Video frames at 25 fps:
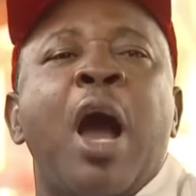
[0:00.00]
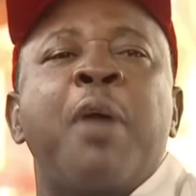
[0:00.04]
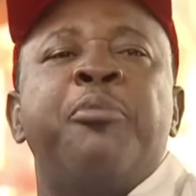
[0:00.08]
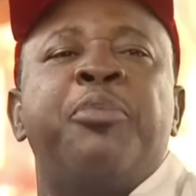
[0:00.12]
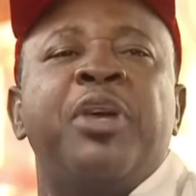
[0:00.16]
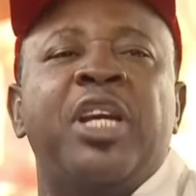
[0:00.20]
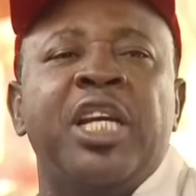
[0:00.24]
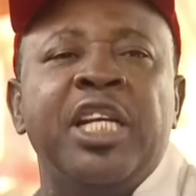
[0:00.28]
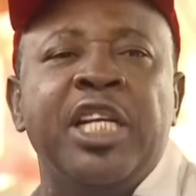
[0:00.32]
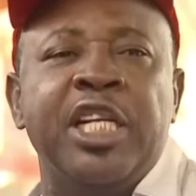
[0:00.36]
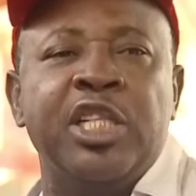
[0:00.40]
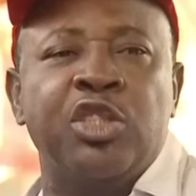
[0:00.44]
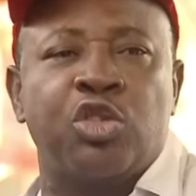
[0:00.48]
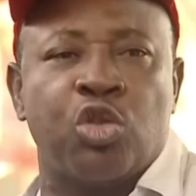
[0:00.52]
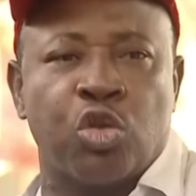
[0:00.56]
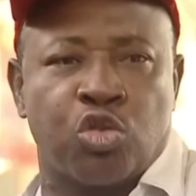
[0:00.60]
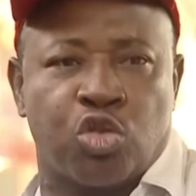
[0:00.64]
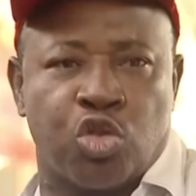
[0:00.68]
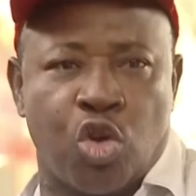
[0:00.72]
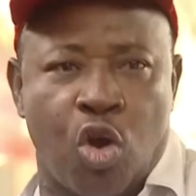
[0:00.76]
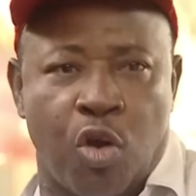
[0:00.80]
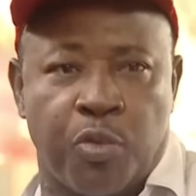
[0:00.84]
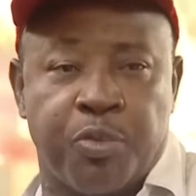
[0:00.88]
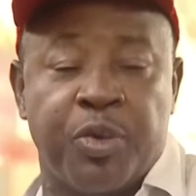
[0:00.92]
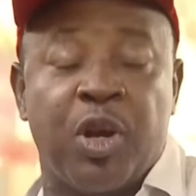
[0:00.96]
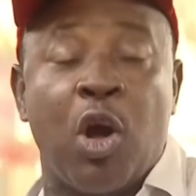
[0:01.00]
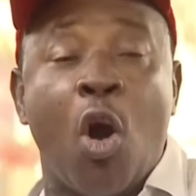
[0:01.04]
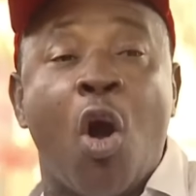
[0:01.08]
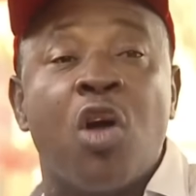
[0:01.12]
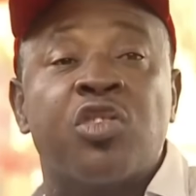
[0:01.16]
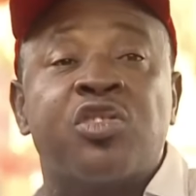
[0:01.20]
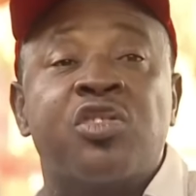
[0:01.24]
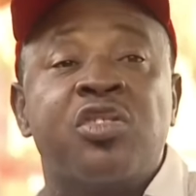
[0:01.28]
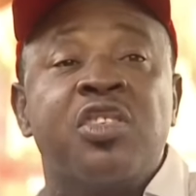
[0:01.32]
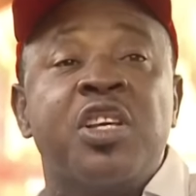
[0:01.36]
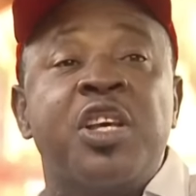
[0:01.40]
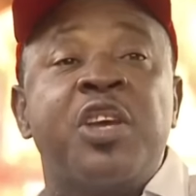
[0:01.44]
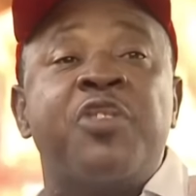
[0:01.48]
are beginning to talk.
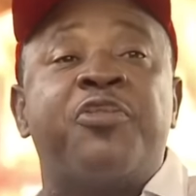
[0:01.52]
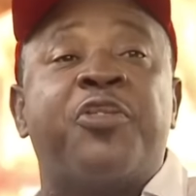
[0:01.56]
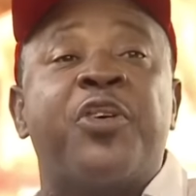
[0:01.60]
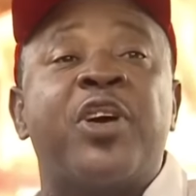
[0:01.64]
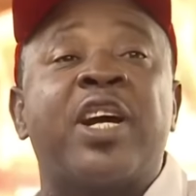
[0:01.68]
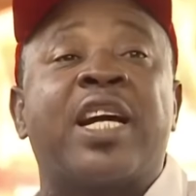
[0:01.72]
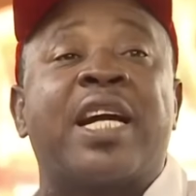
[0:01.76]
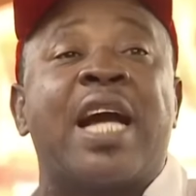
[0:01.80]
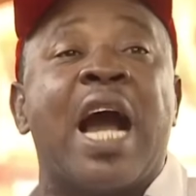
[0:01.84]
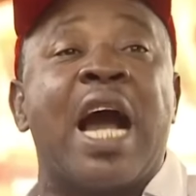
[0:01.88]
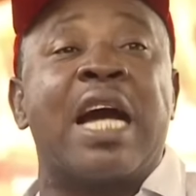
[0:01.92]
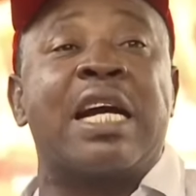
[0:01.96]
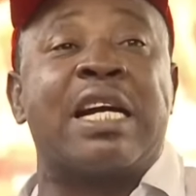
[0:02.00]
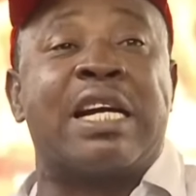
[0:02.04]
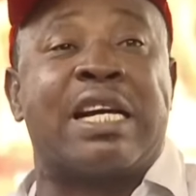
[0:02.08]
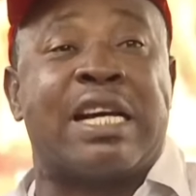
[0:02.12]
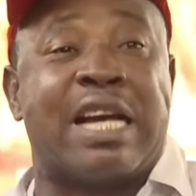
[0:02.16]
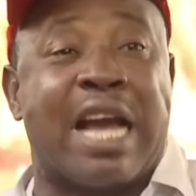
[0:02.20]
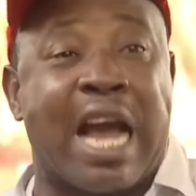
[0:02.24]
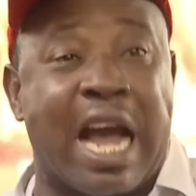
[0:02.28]
Because if we can